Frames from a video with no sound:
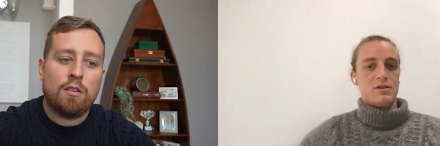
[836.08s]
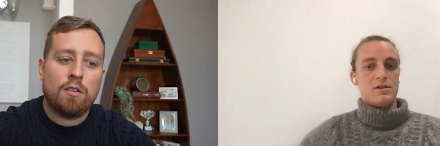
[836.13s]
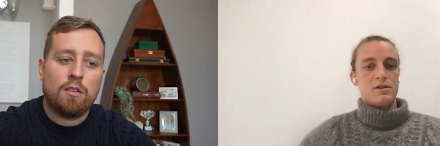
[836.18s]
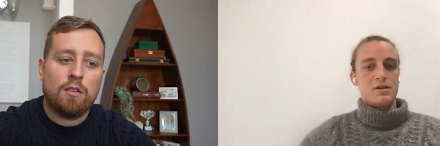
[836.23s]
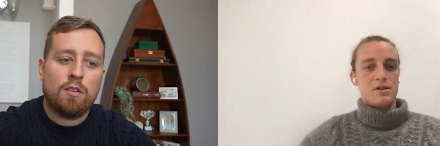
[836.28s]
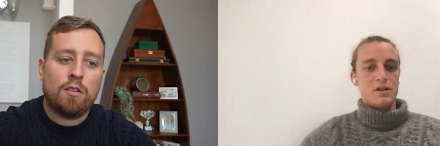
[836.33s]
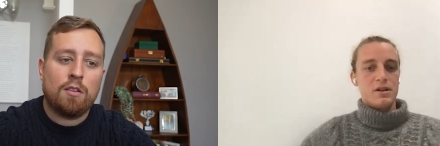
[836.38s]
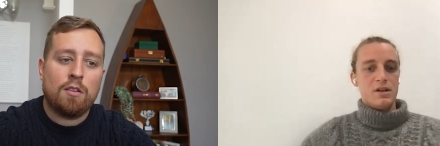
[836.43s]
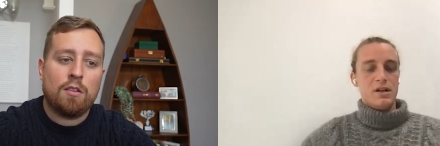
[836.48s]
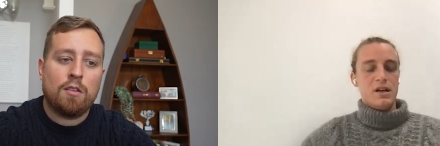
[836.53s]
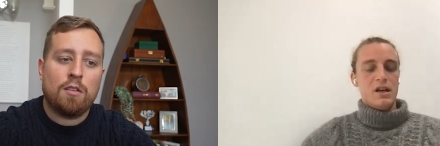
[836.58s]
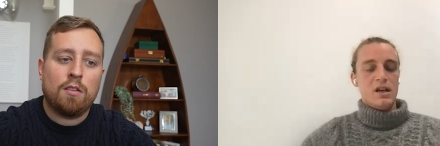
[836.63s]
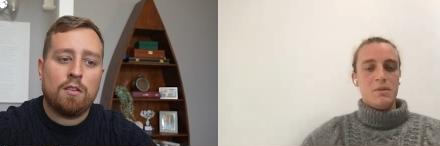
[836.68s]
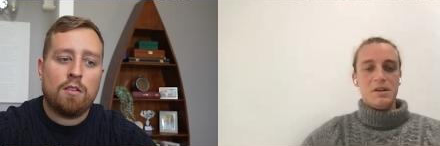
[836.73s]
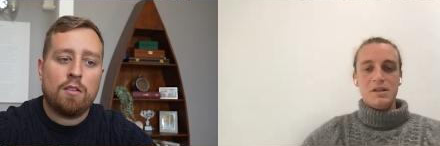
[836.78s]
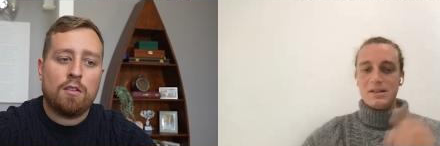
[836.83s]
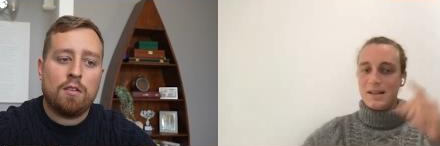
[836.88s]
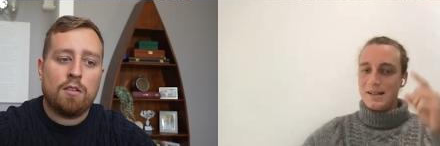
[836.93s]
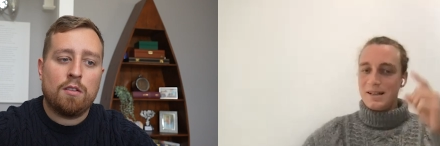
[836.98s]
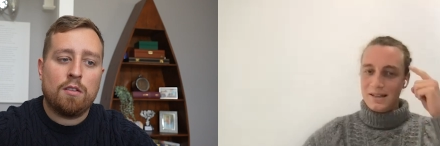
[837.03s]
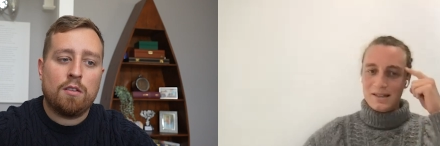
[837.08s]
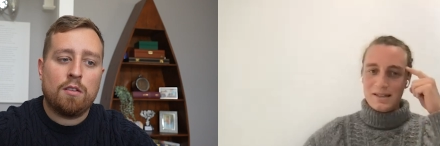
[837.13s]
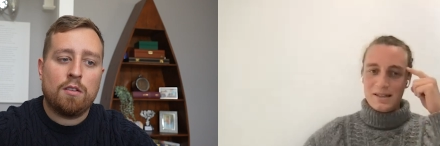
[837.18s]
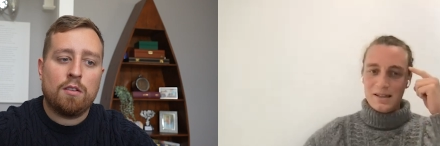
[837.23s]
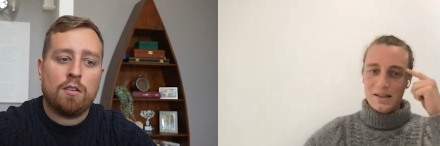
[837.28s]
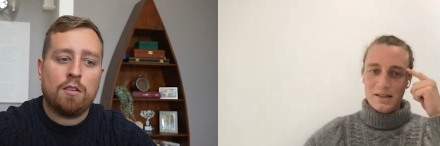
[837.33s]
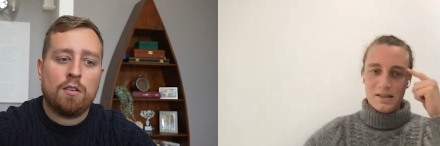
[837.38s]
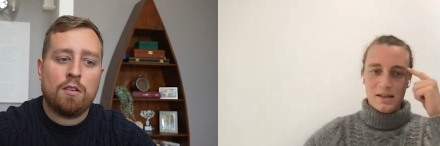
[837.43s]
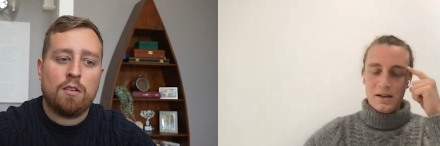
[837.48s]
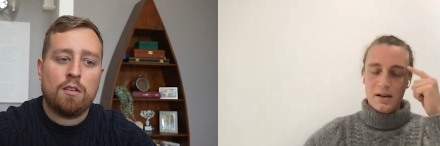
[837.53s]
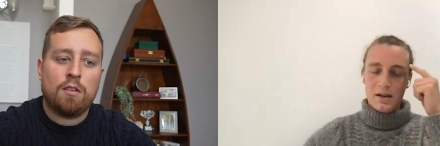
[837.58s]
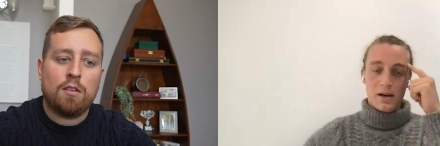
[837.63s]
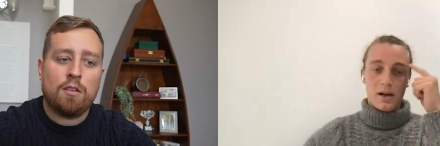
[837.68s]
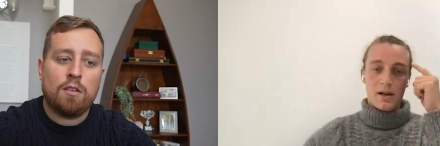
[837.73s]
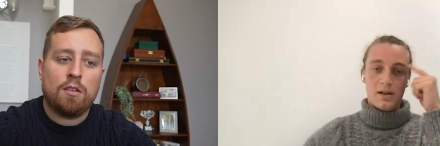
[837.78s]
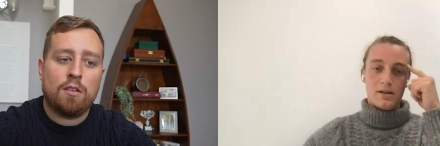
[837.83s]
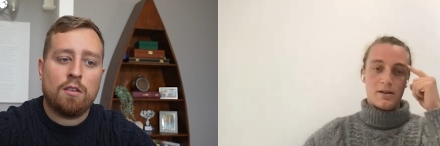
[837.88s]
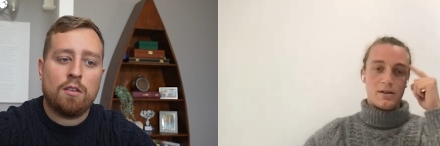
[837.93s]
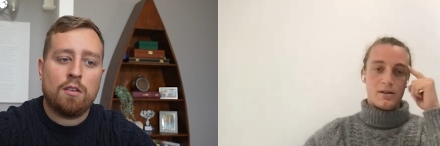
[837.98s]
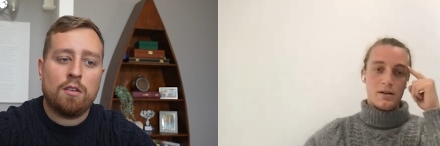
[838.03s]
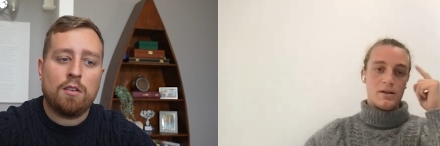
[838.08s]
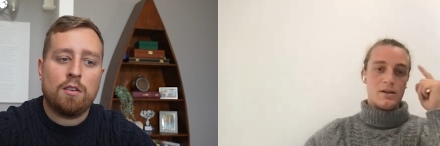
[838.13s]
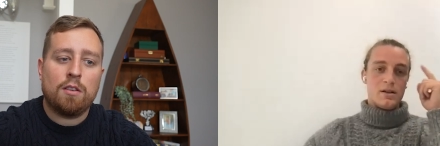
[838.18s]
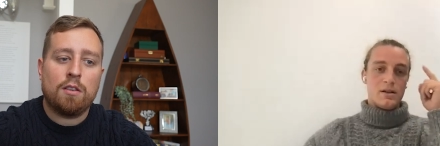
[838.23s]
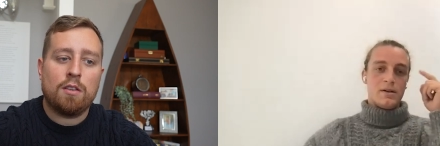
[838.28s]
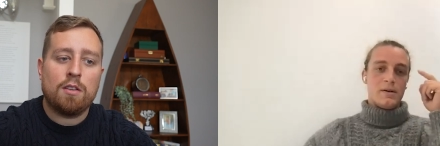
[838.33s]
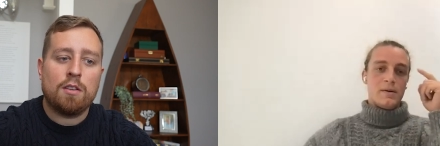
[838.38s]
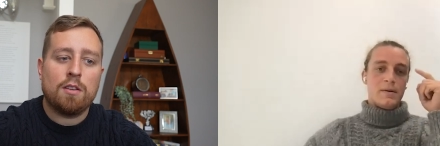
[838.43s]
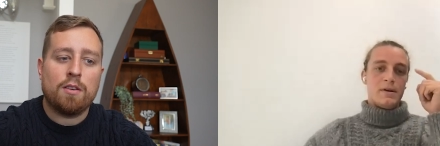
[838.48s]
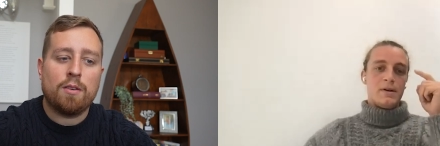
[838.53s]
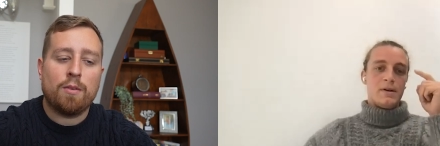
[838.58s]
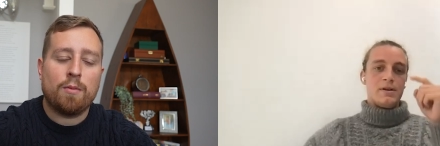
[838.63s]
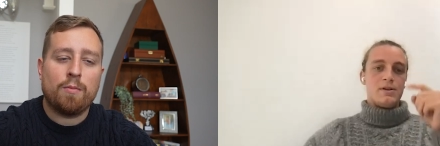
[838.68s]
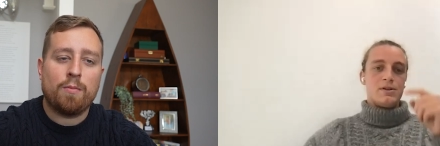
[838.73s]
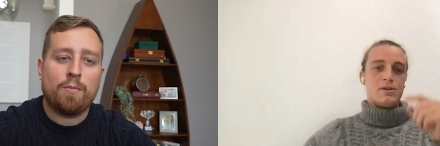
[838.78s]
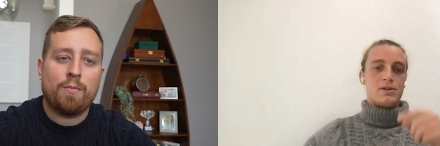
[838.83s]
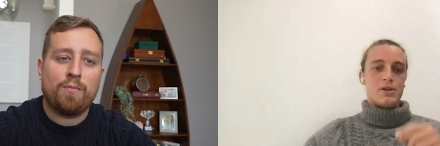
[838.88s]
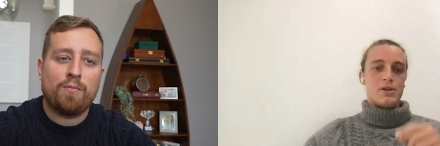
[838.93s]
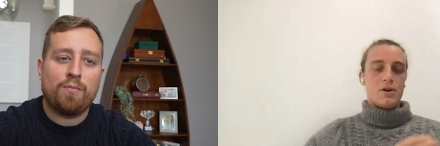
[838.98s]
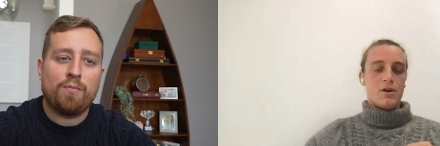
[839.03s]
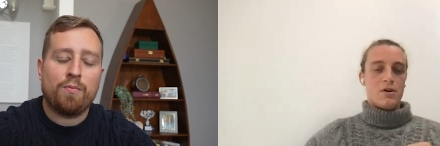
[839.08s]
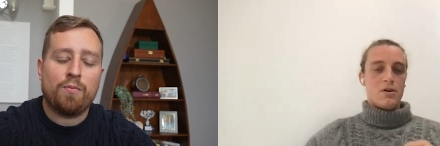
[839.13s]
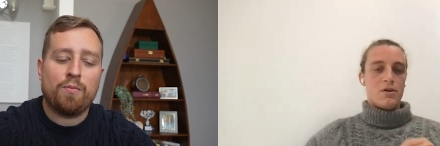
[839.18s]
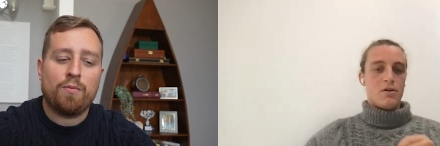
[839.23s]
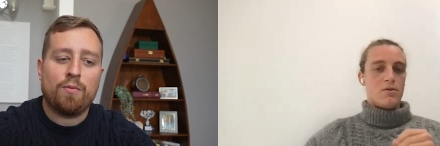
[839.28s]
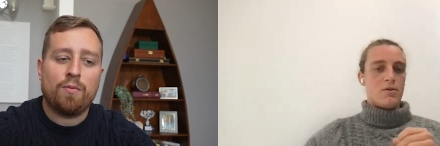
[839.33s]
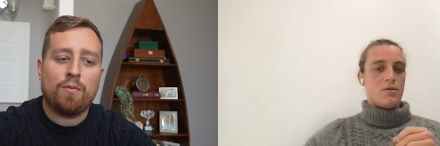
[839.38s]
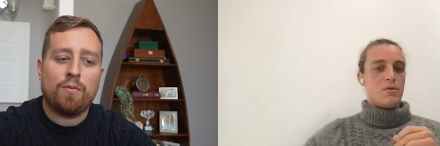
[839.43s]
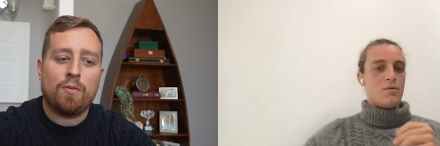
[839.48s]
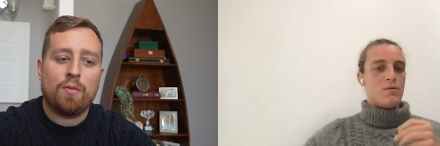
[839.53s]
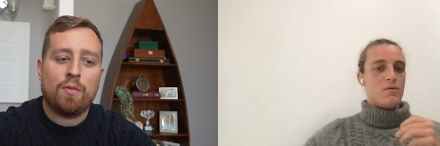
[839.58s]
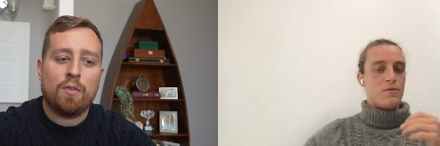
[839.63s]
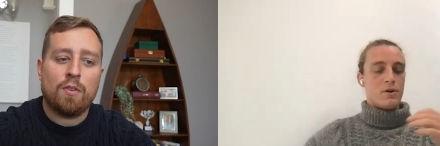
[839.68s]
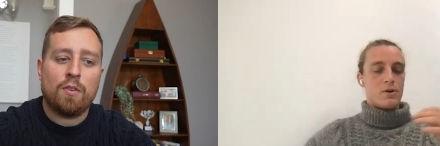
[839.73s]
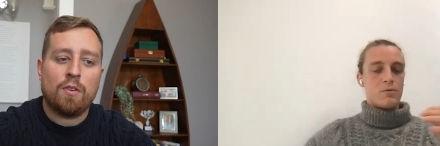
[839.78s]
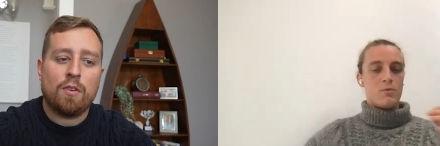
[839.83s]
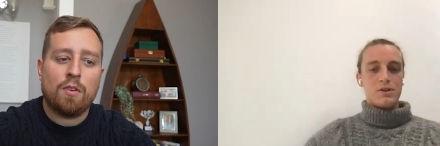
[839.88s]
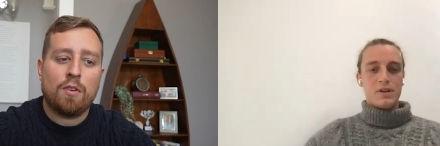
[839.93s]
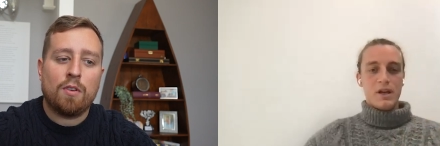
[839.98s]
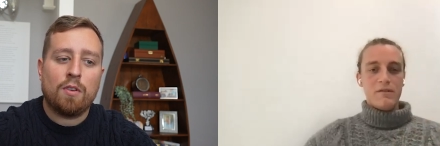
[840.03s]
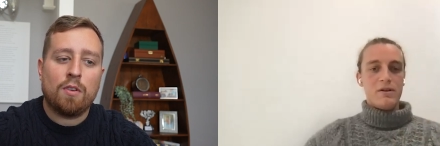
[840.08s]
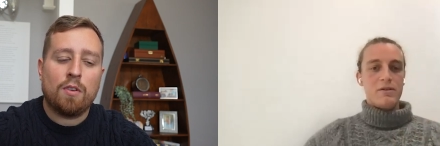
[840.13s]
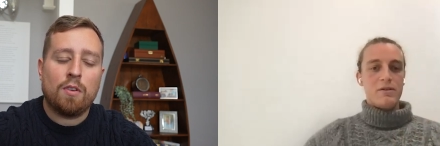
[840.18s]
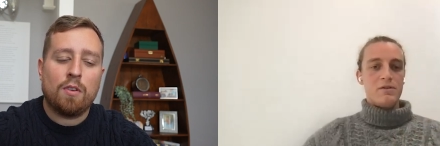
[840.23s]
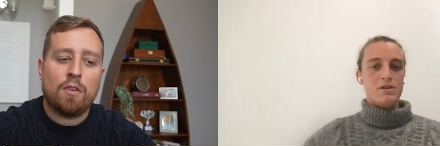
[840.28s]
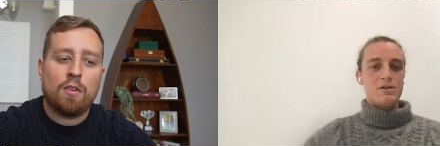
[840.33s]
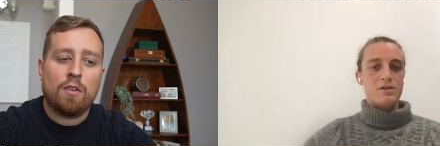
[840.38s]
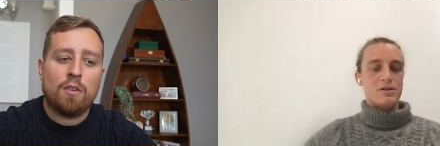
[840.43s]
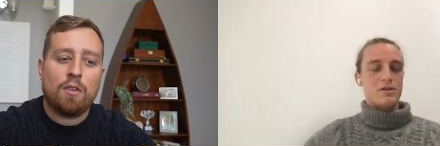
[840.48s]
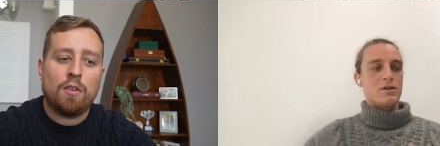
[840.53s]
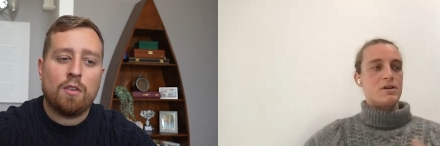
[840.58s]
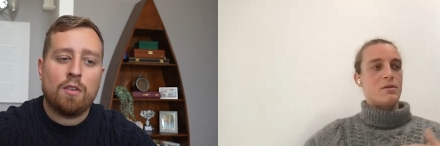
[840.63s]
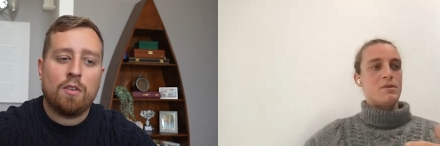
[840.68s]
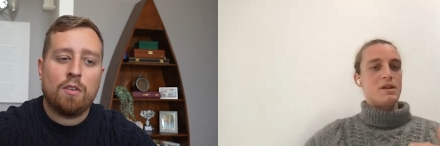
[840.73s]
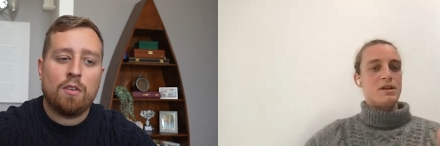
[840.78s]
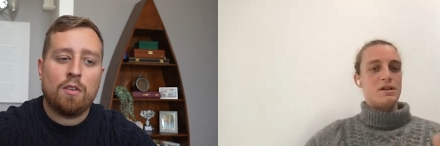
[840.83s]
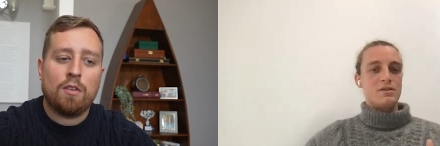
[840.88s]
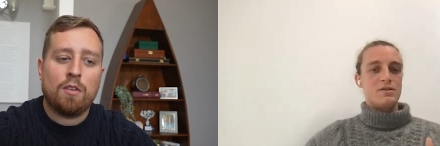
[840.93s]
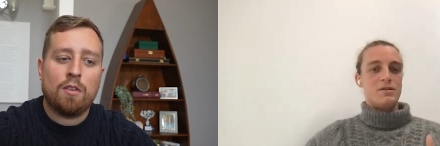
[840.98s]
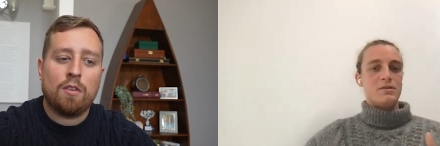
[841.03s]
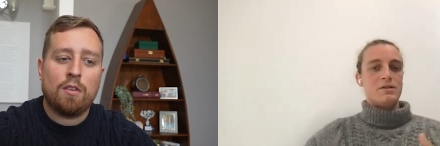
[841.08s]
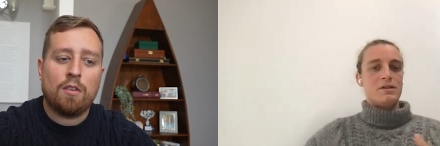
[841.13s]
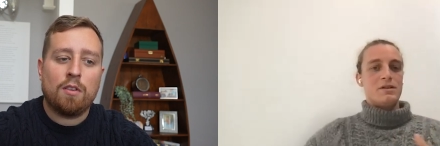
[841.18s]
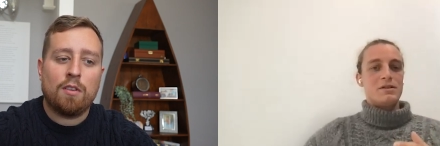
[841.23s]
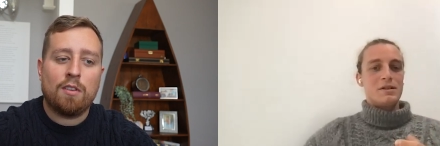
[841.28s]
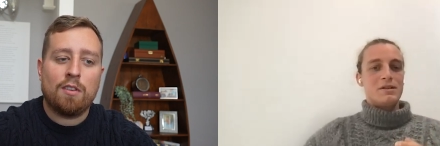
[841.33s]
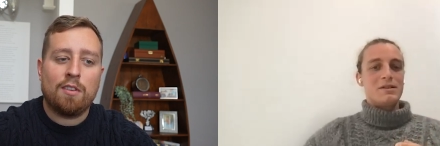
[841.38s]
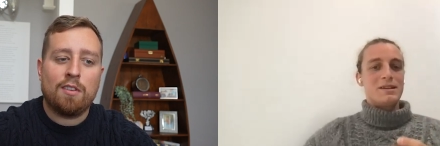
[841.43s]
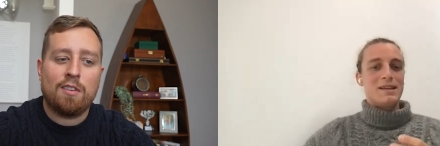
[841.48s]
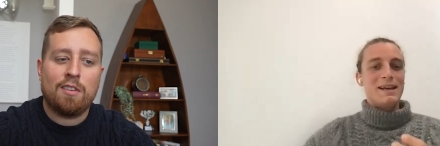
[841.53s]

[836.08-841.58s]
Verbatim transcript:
Speaker 1: years, it means that it's it's in the head. Yeah. So for whatever reason, I mean, the, the,